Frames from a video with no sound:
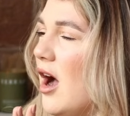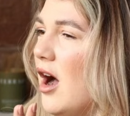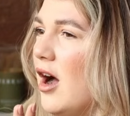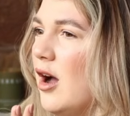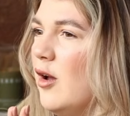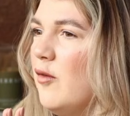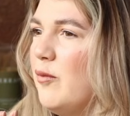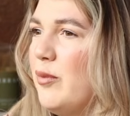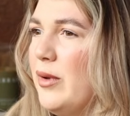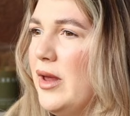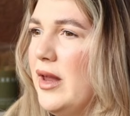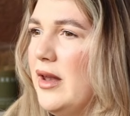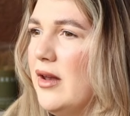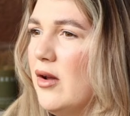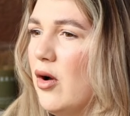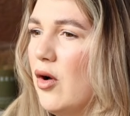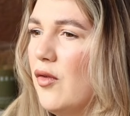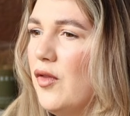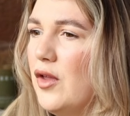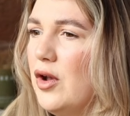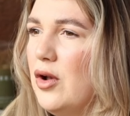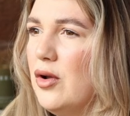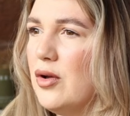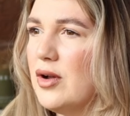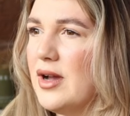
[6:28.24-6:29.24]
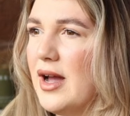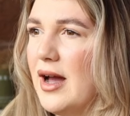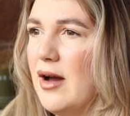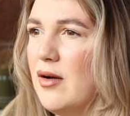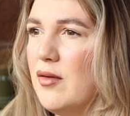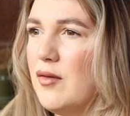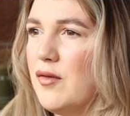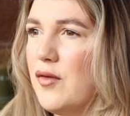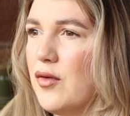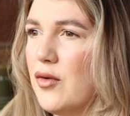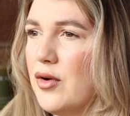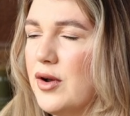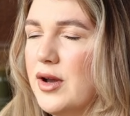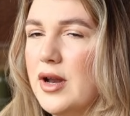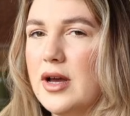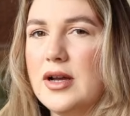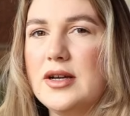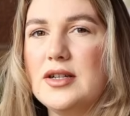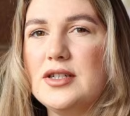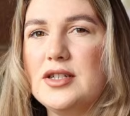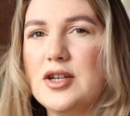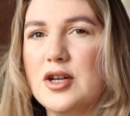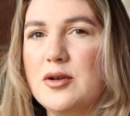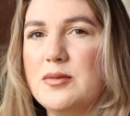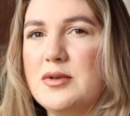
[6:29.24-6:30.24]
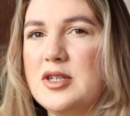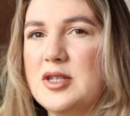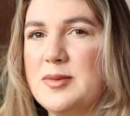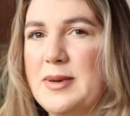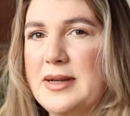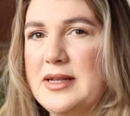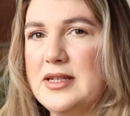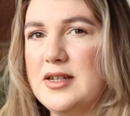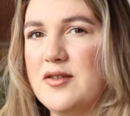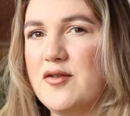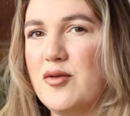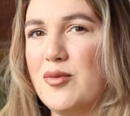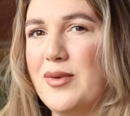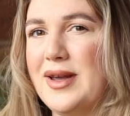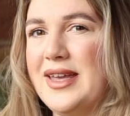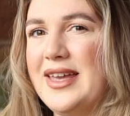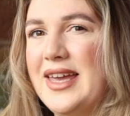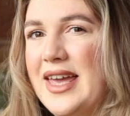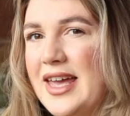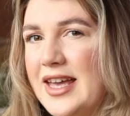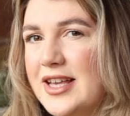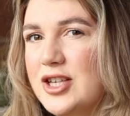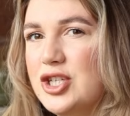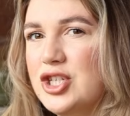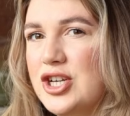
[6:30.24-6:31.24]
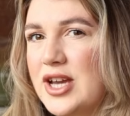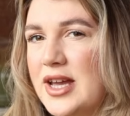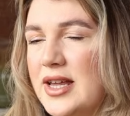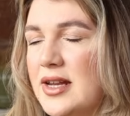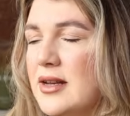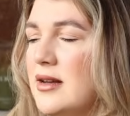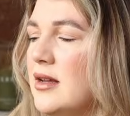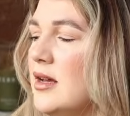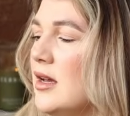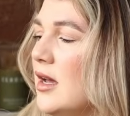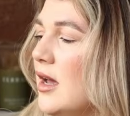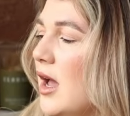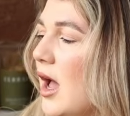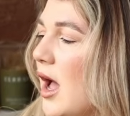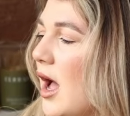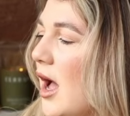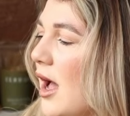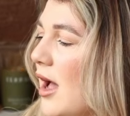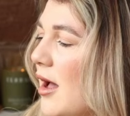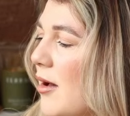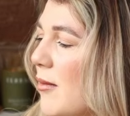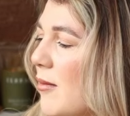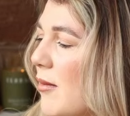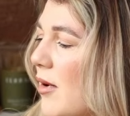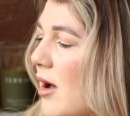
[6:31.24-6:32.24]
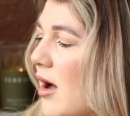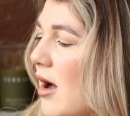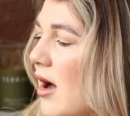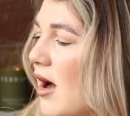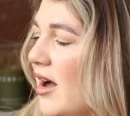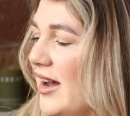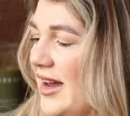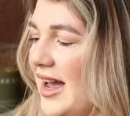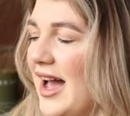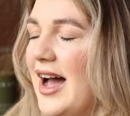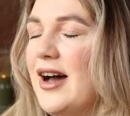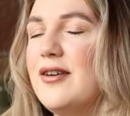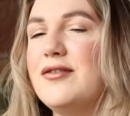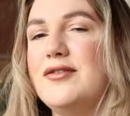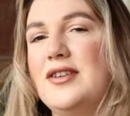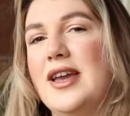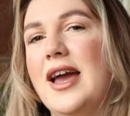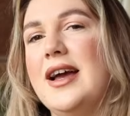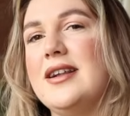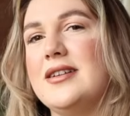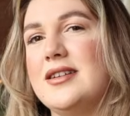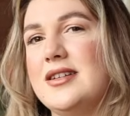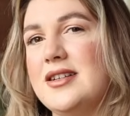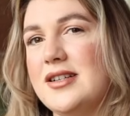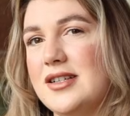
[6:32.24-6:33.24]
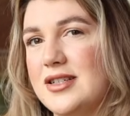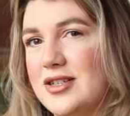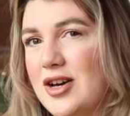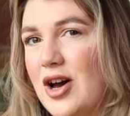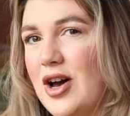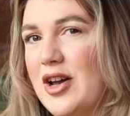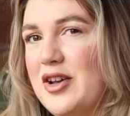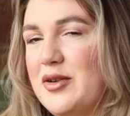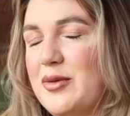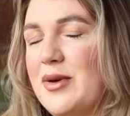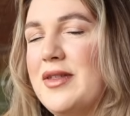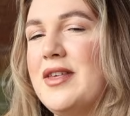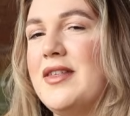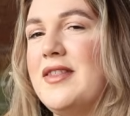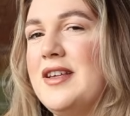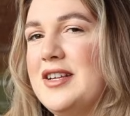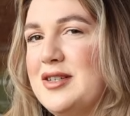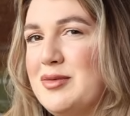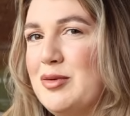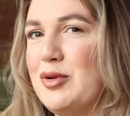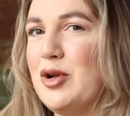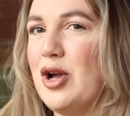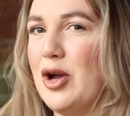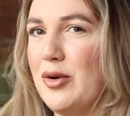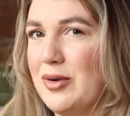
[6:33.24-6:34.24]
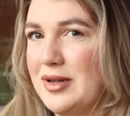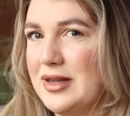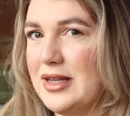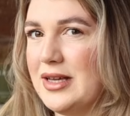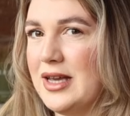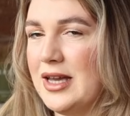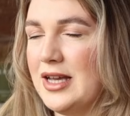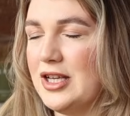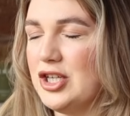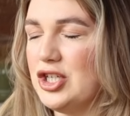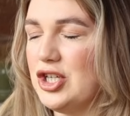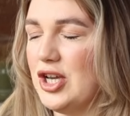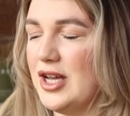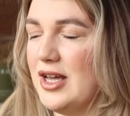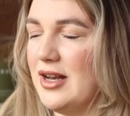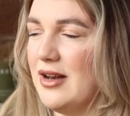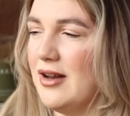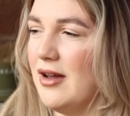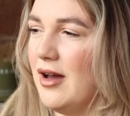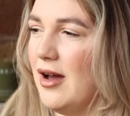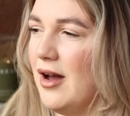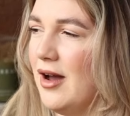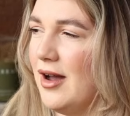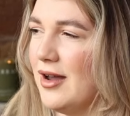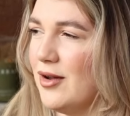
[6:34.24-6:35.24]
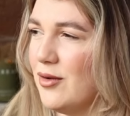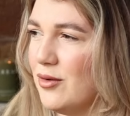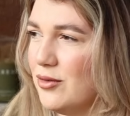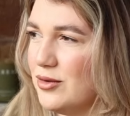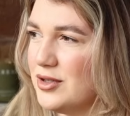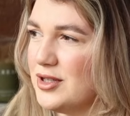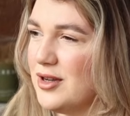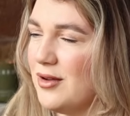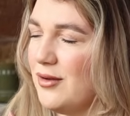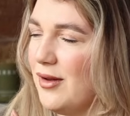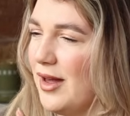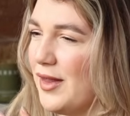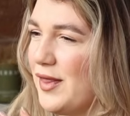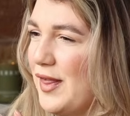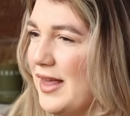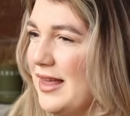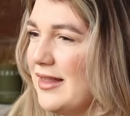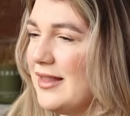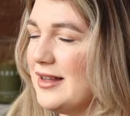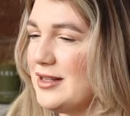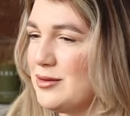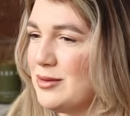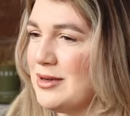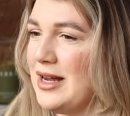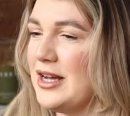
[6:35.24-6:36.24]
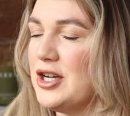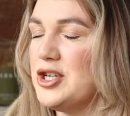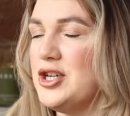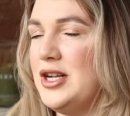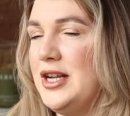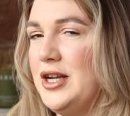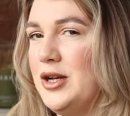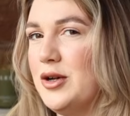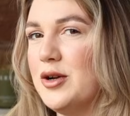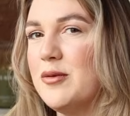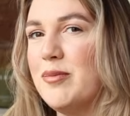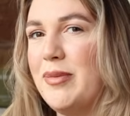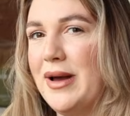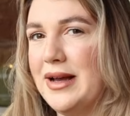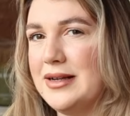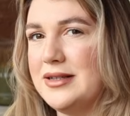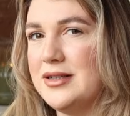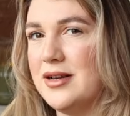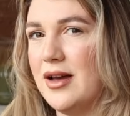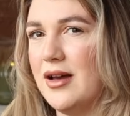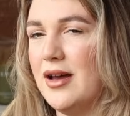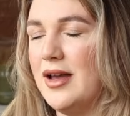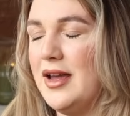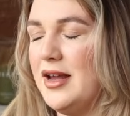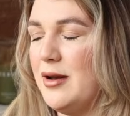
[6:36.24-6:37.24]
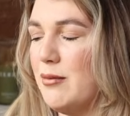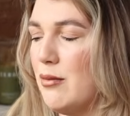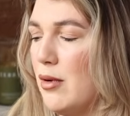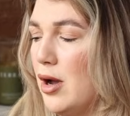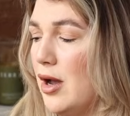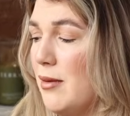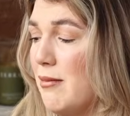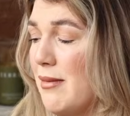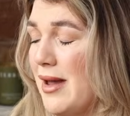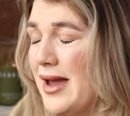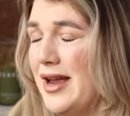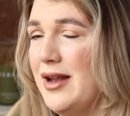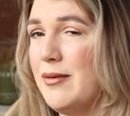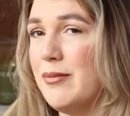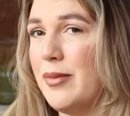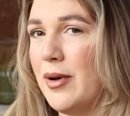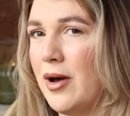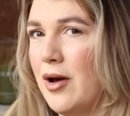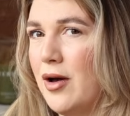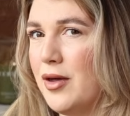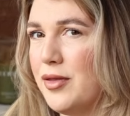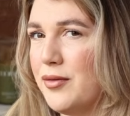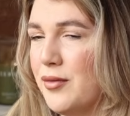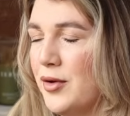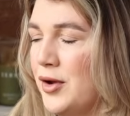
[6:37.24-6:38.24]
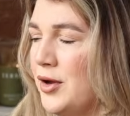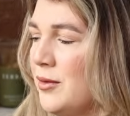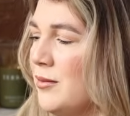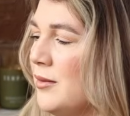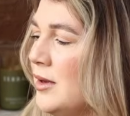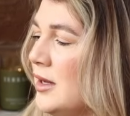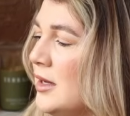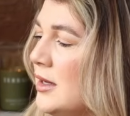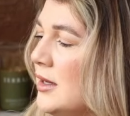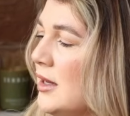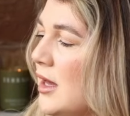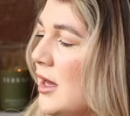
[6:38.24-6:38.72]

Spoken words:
I've been on the lookout for a nice soap dispenser for my kitchen. I have yet to decide whether this will go in the kitchen. I think this would actually look better in my main bathroom,